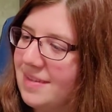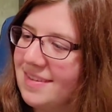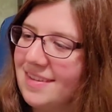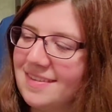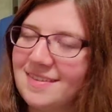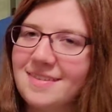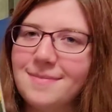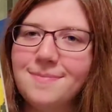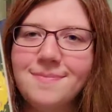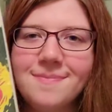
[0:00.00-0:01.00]

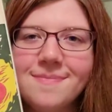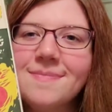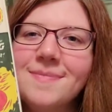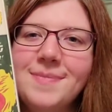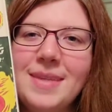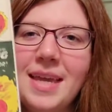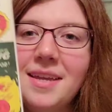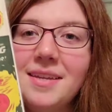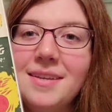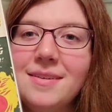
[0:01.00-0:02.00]
since
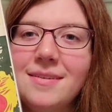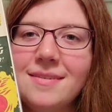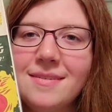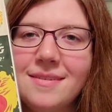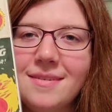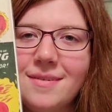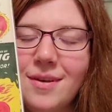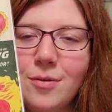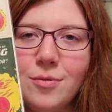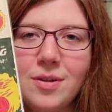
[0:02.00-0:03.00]
Kang is
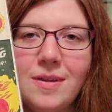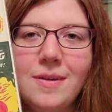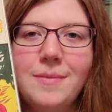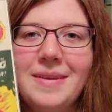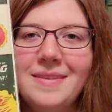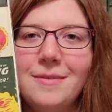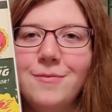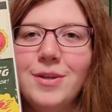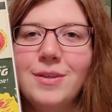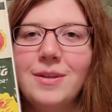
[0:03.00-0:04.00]
a really amazing
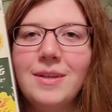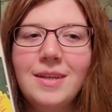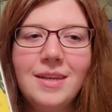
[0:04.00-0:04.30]
villain,